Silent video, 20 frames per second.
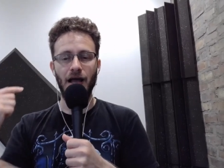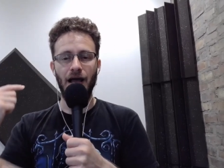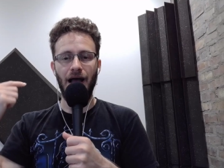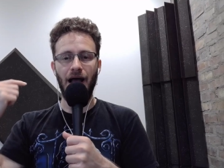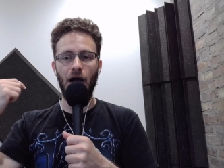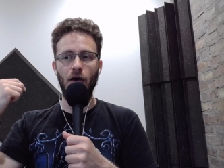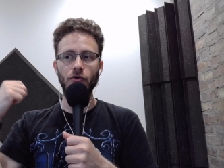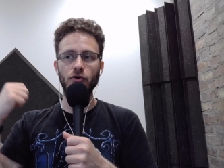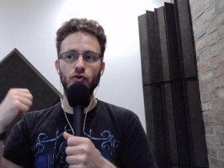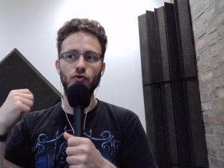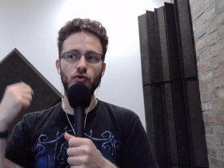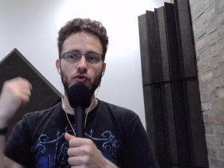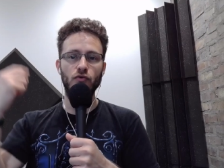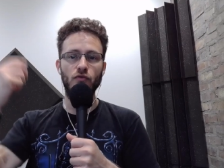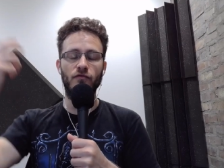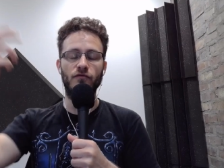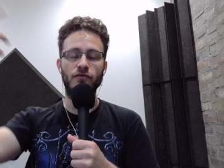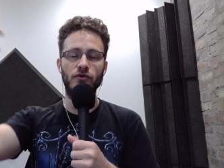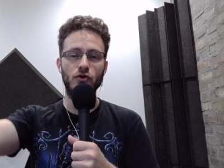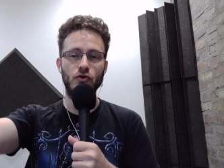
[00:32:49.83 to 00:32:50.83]
how do
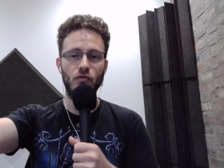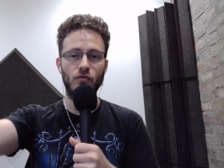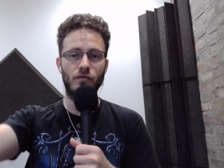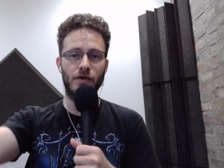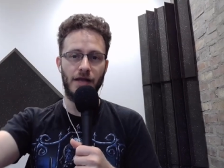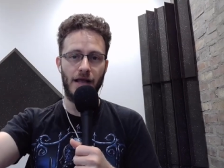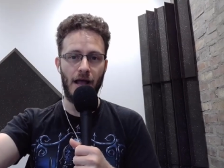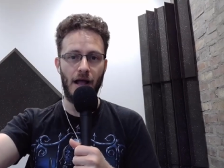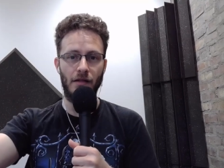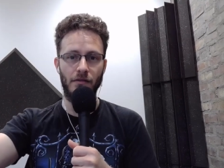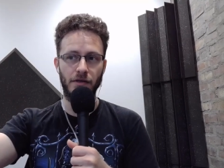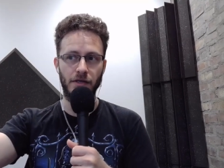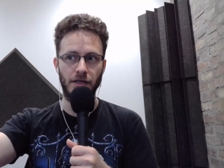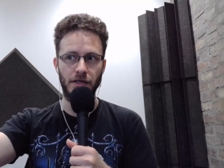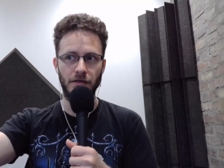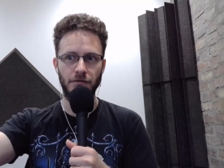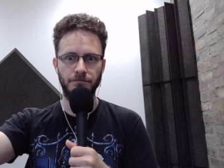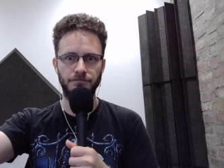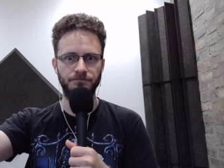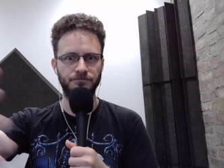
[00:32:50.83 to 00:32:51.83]
you view
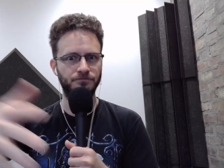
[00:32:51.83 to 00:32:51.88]
reality?